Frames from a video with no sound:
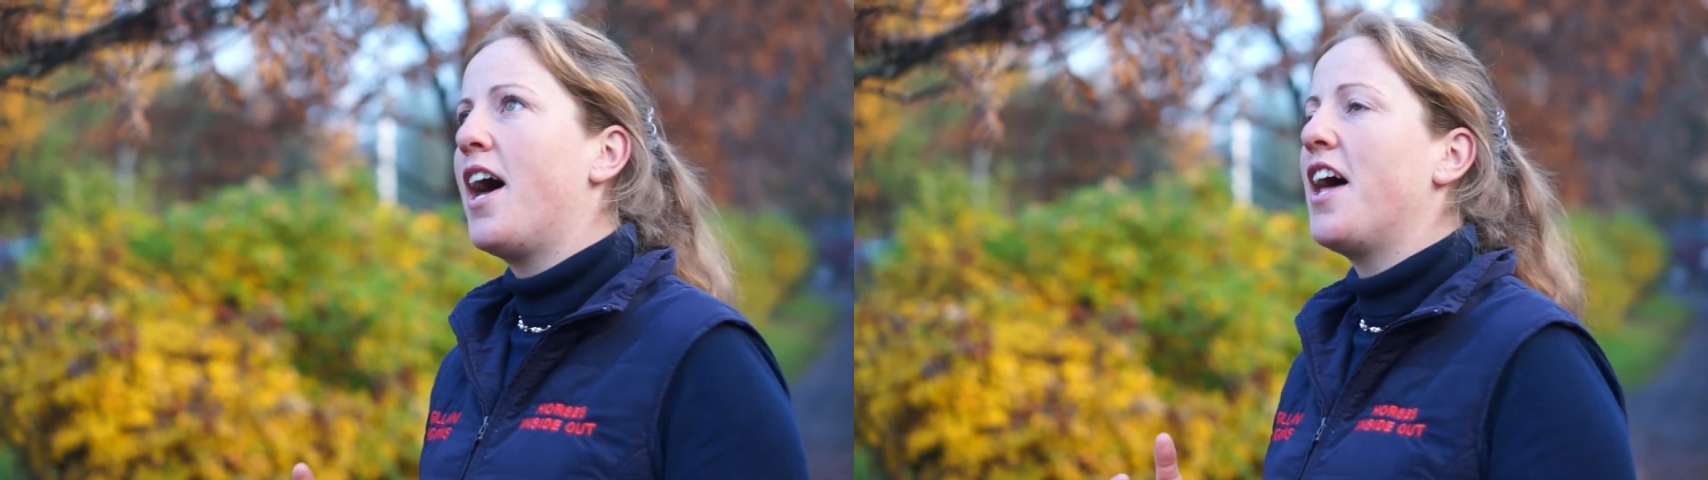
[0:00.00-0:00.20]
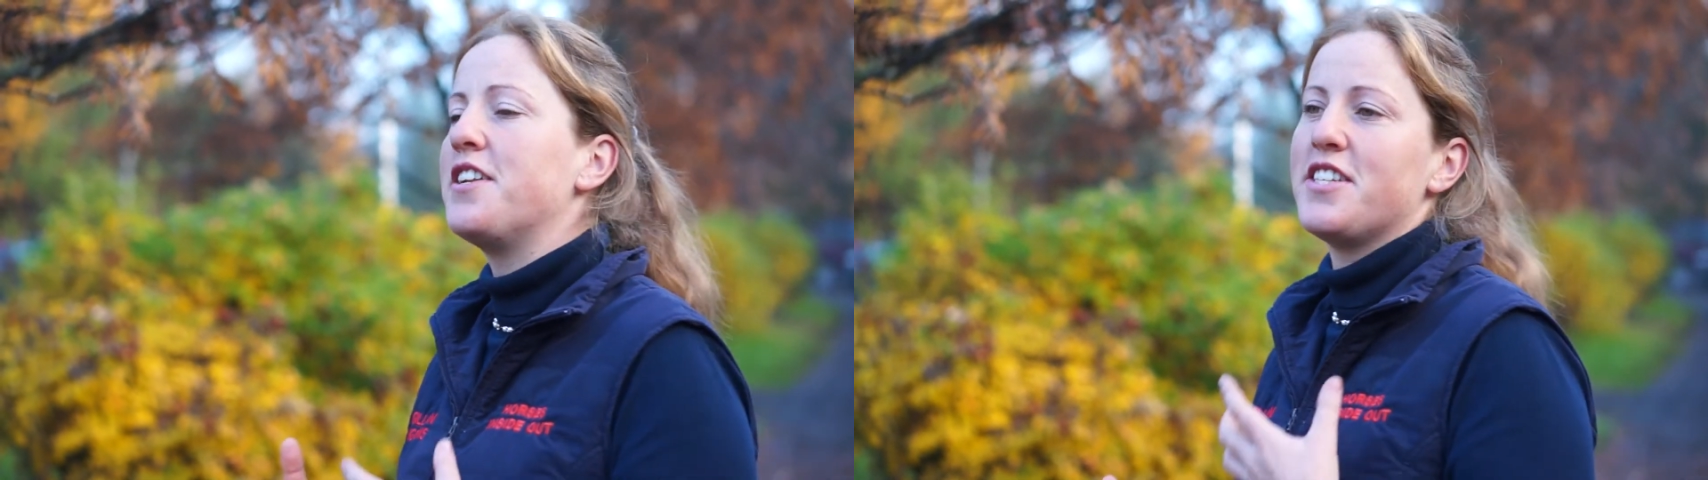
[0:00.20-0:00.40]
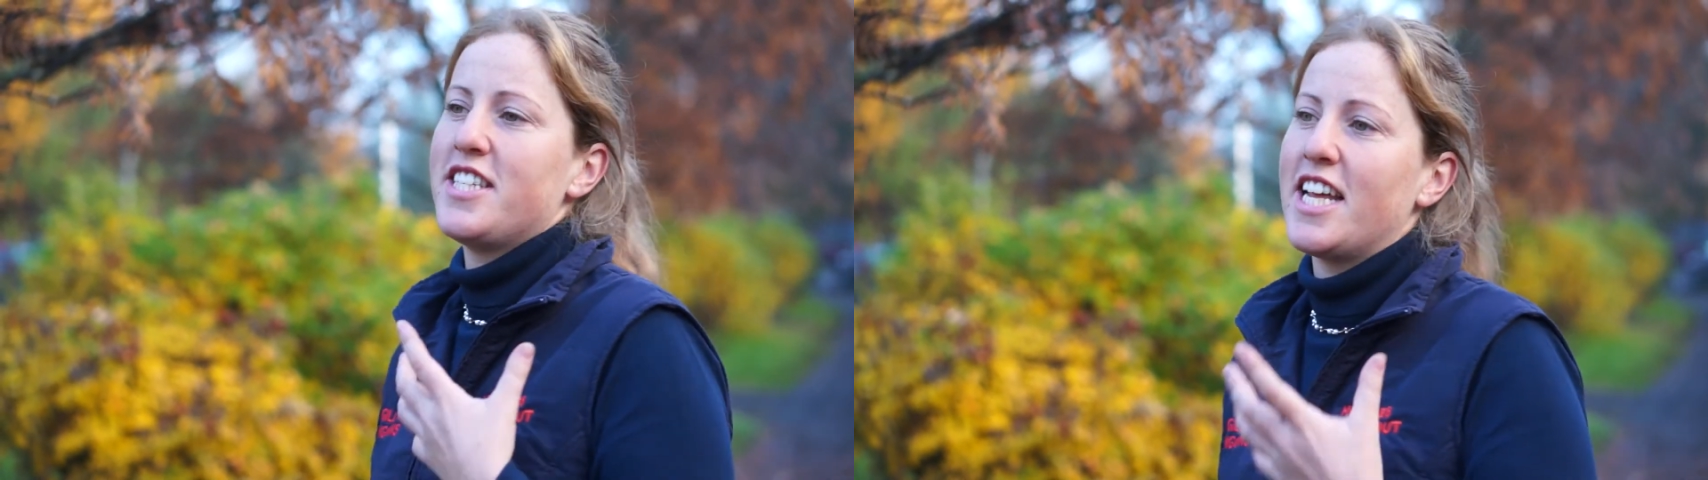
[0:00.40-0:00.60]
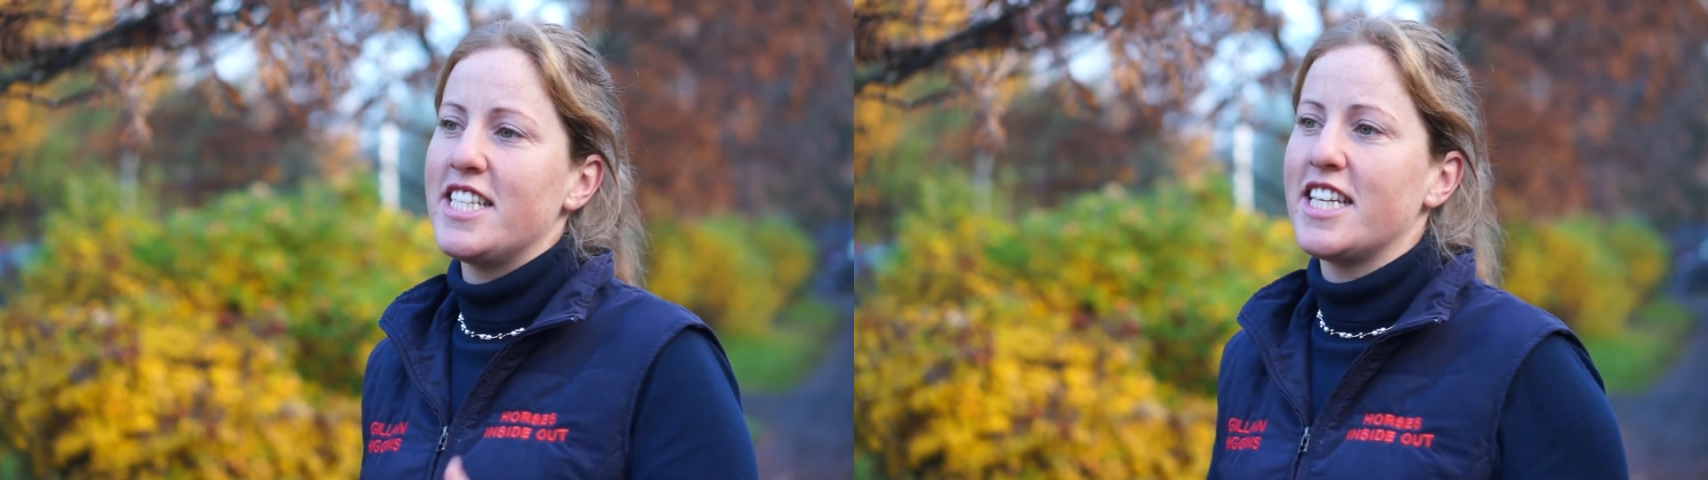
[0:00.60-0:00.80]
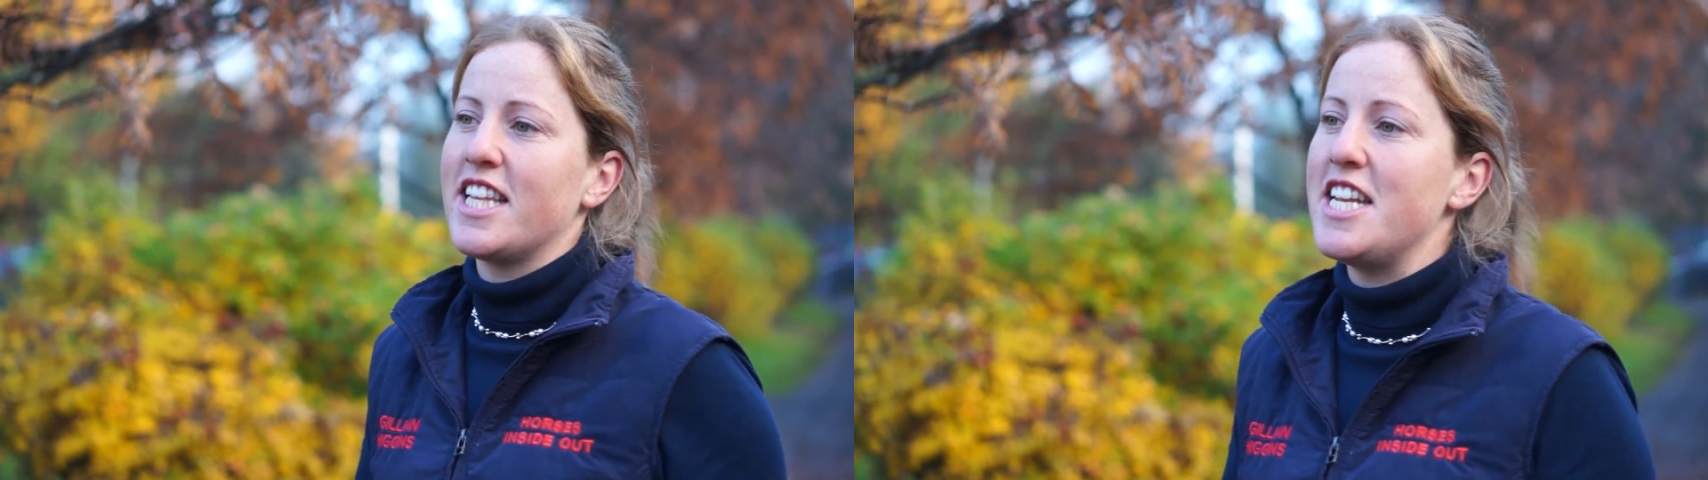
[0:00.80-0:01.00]

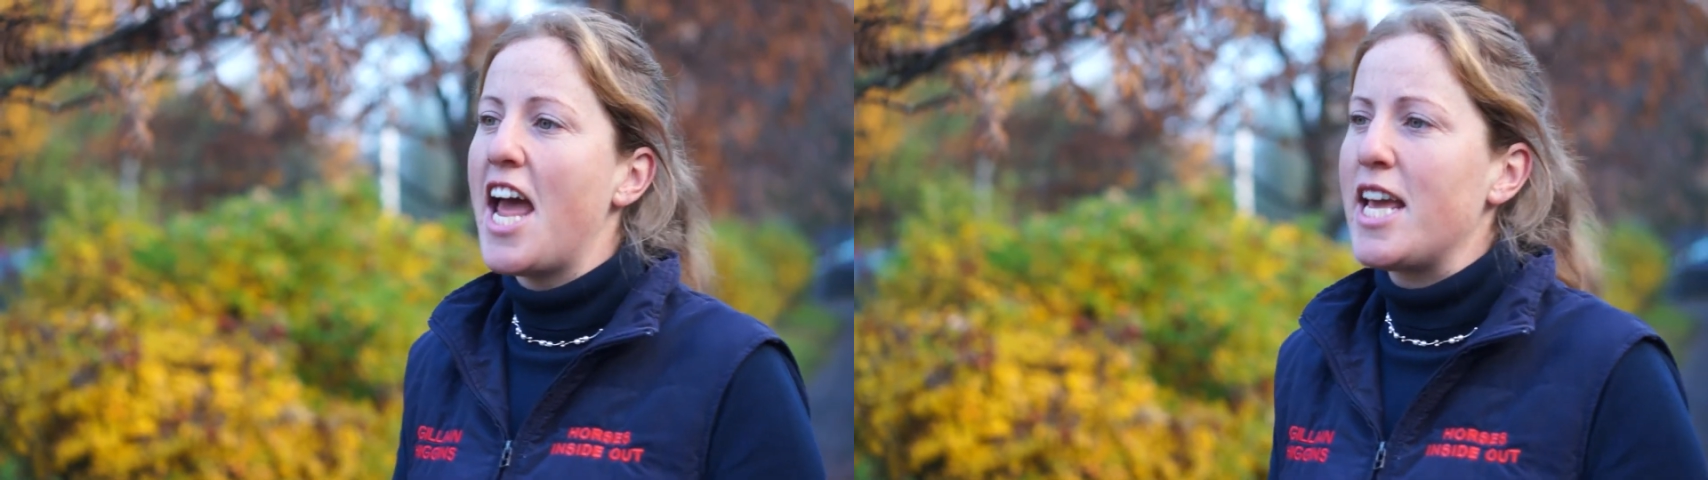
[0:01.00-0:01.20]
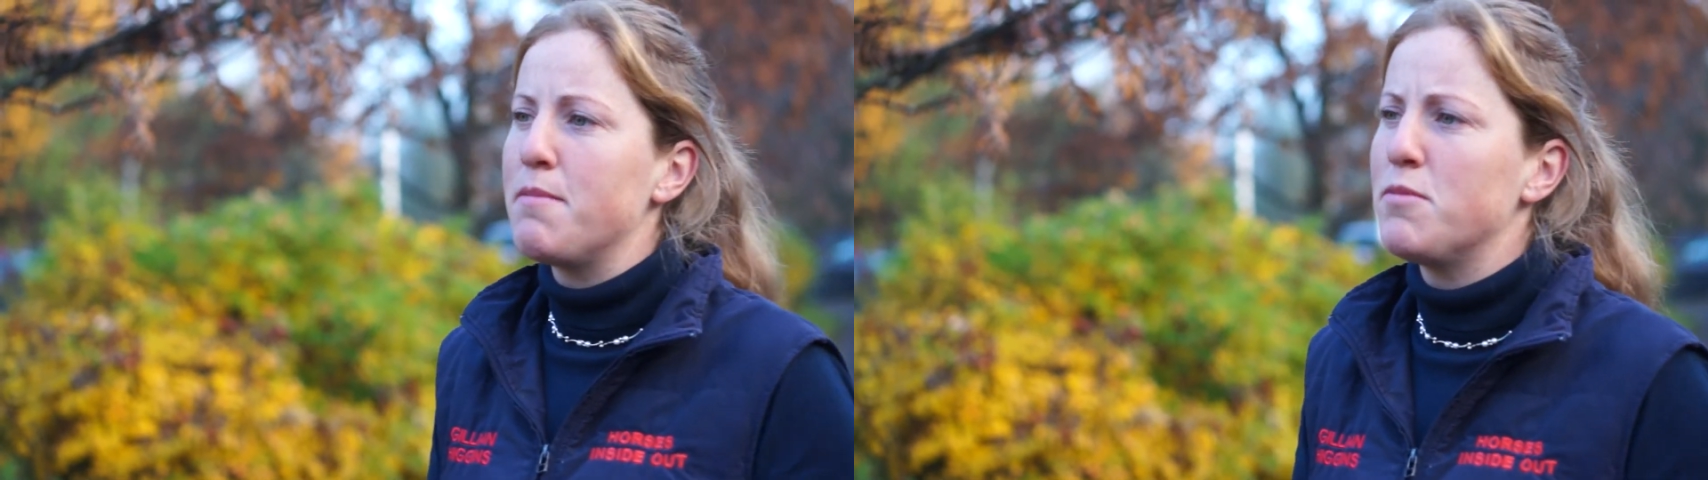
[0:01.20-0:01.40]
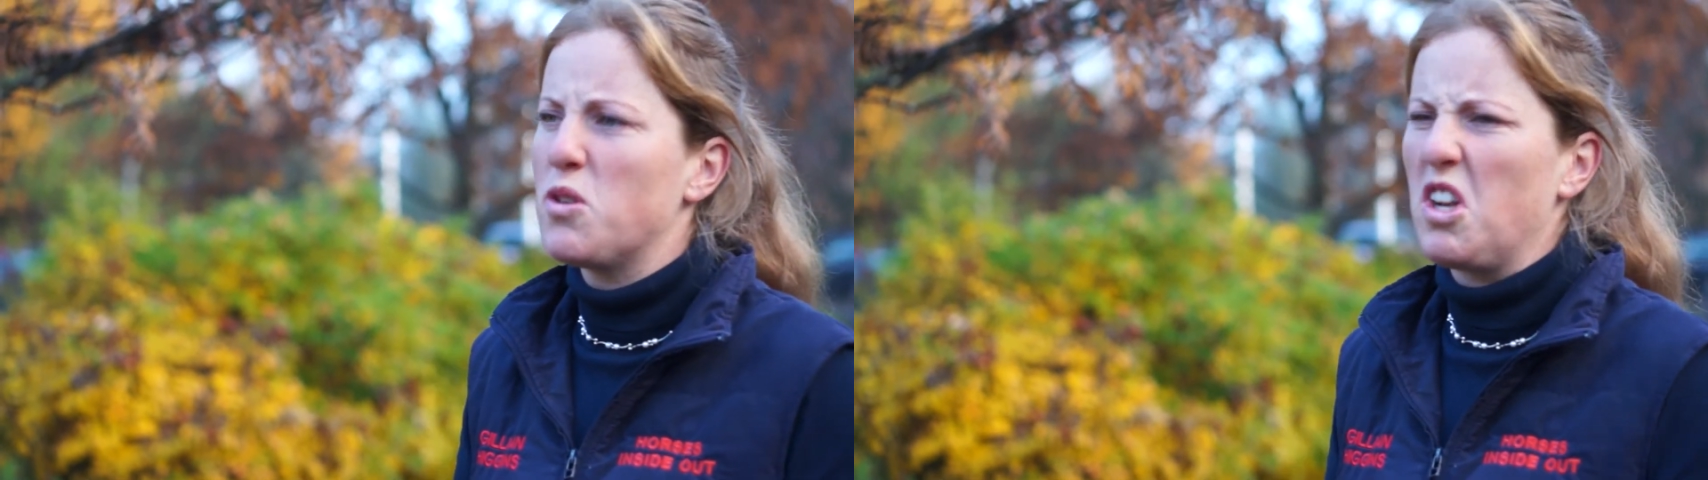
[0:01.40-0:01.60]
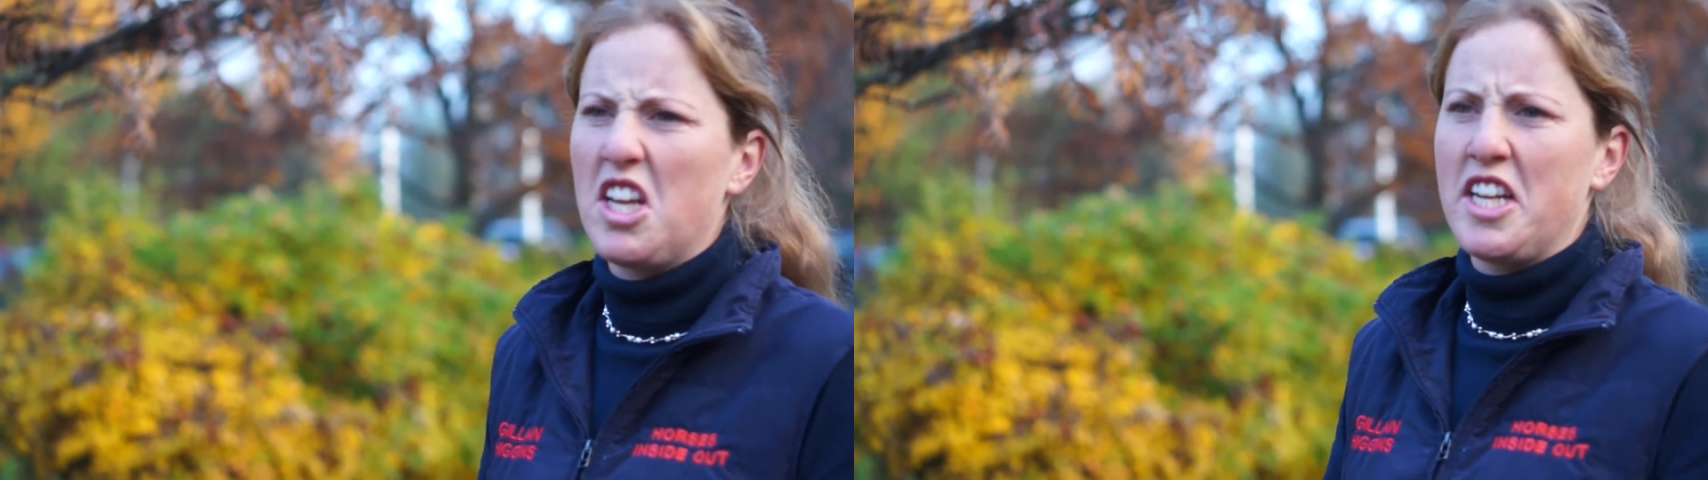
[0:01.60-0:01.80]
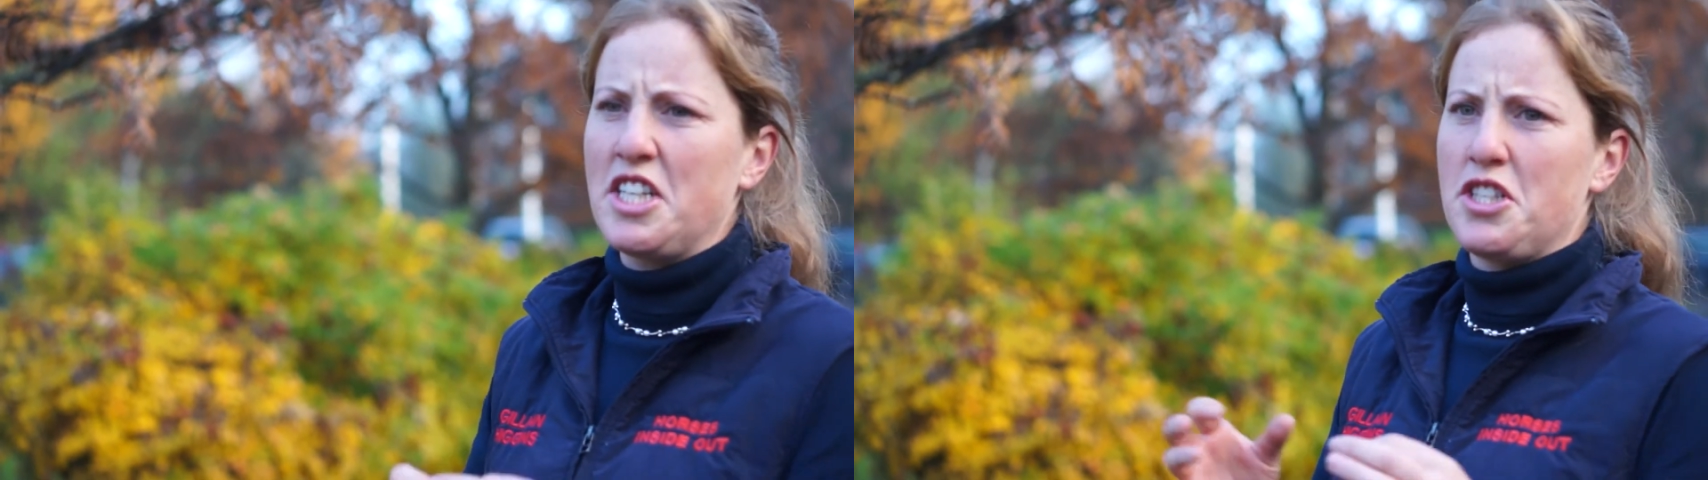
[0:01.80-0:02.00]
understanding the names or
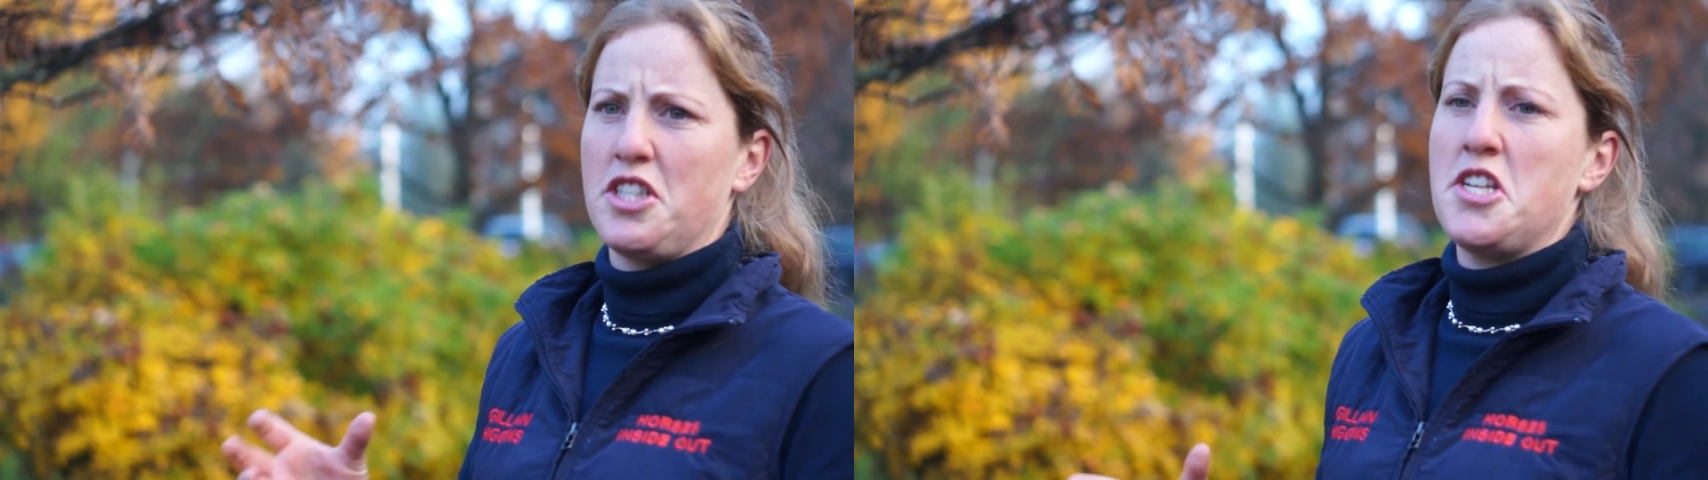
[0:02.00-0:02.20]
learning just